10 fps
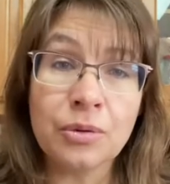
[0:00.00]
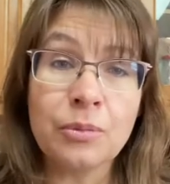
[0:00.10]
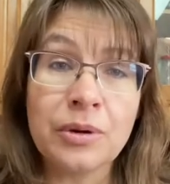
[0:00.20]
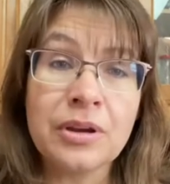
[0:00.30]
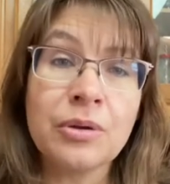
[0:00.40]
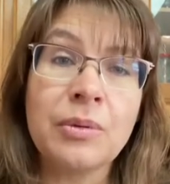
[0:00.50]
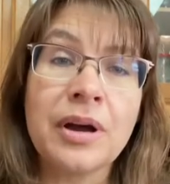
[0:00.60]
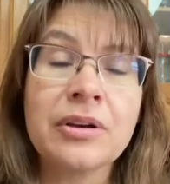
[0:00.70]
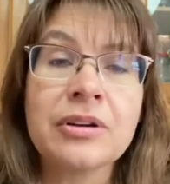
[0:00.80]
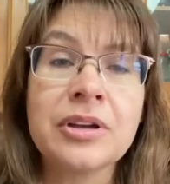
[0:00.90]
where your
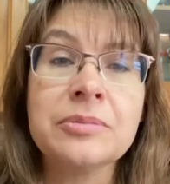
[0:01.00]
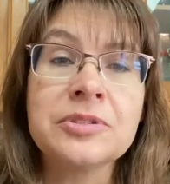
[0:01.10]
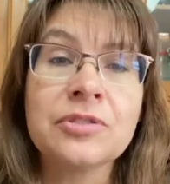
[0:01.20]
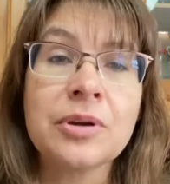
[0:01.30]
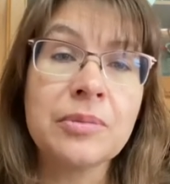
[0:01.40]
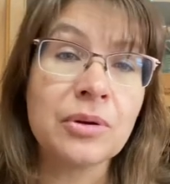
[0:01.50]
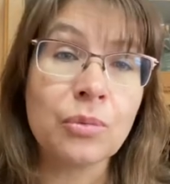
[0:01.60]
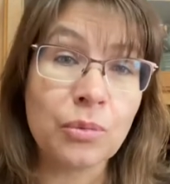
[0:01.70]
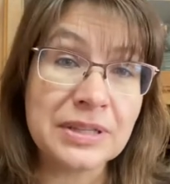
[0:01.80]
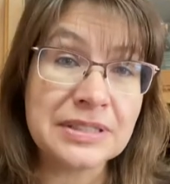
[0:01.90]
water comes from and
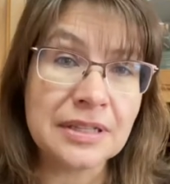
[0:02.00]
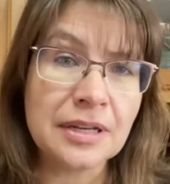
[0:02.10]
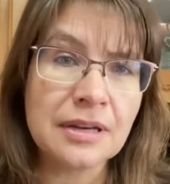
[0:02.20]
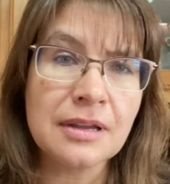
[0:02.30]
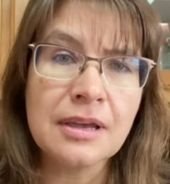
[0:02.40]
what's in it,